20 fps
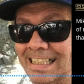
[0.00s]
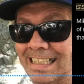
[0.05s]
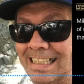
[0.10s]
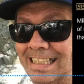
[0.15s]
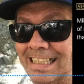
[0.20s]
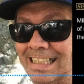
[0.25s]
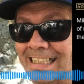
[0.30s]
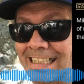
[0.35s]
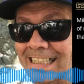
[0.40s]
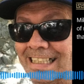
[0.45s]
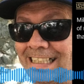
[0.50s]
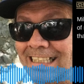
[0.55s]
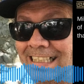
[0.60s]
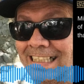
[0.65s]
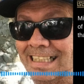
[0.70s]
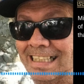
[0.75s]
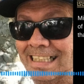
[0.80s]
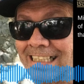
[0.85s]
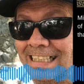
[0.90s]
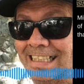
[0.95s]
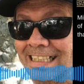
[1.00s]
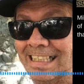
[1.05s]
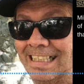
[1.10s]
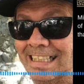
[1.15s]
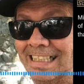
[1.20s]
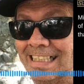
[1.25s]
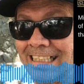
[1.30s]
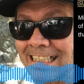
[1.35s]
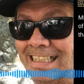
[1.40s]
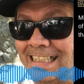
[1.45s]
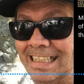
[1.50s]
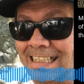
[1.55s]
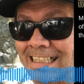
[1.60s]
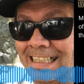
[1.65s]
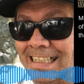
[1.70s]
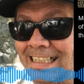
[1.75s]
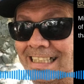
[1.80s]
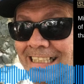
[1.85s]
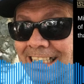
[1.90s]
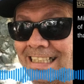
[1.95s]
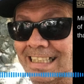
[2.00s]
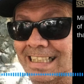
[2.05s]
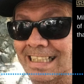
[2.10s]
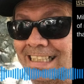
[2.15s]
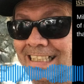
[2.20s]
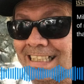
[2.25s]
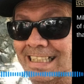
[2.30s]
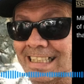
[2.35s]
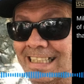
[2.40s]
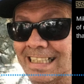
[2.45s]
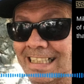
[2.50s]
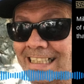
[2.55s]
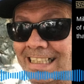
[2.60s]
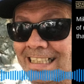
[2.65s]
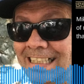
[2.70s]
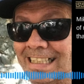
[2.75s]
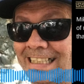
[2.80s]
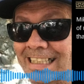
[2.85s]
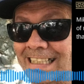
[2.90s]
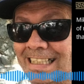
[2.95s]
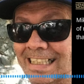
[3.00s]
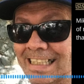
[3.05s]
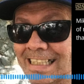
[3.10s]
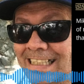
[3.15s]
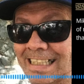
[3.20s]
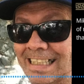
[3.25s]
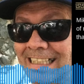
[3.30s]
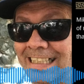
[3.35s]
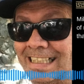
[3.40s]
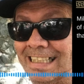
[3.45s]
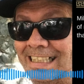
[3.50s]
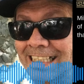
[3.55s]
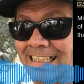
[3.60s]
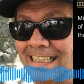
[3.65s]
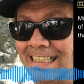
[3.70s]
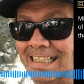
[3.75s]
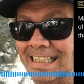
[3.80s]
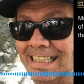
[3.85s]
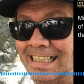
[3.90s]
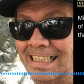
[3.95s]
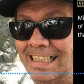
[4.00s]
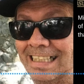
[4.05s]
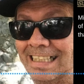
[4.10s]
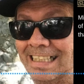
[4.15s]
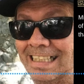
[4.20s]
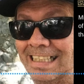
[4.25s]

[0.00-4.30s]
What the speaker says: he made some mechanical adjustments to how Mitchell runs,